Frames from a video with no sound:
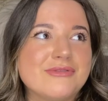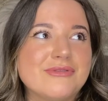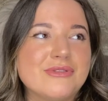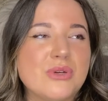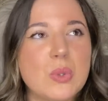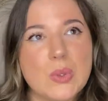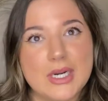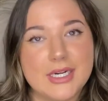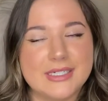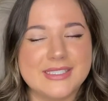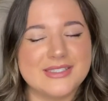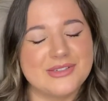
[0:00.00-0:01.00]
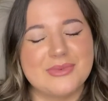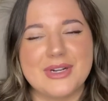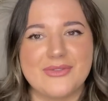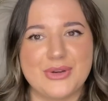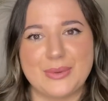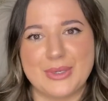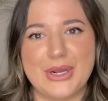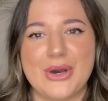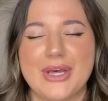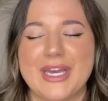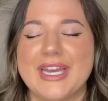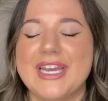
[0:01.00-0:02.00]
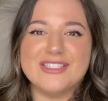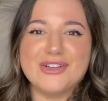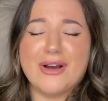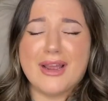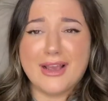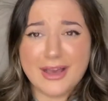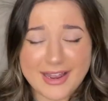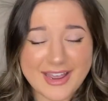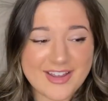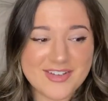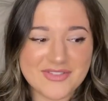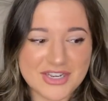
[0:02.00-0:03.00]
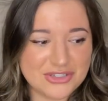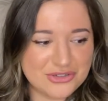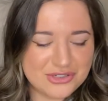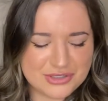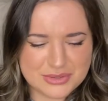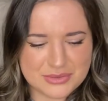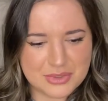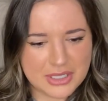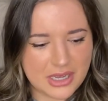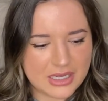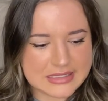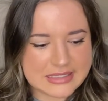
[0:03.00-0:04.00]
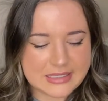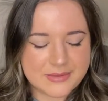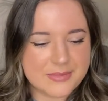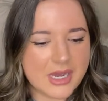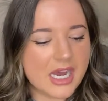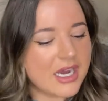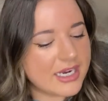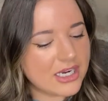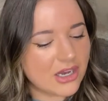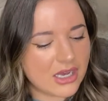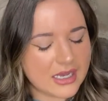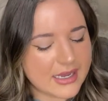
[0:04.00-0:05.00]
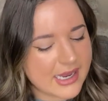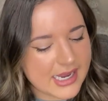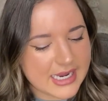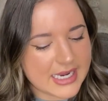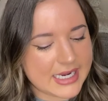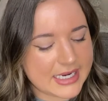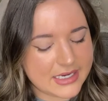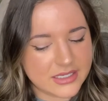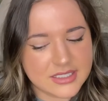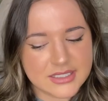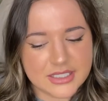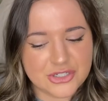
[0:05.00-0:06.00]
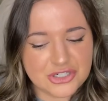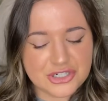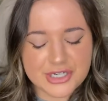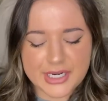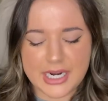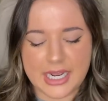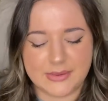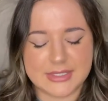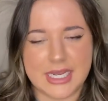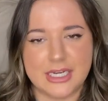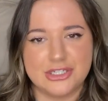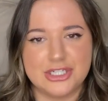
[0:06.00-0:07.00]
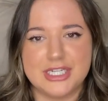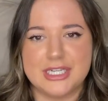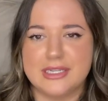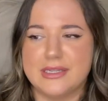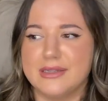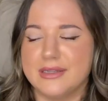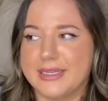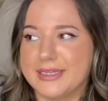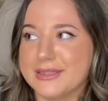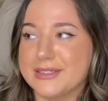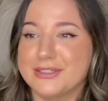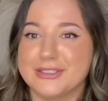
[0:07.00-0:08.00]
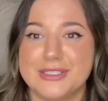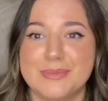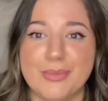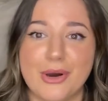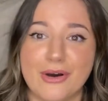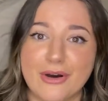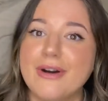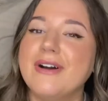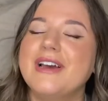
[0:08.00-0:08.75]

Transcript: course or whatever you want to call it. So I got a facial. It was really awesome. I got a senior and I was actually in like their spa.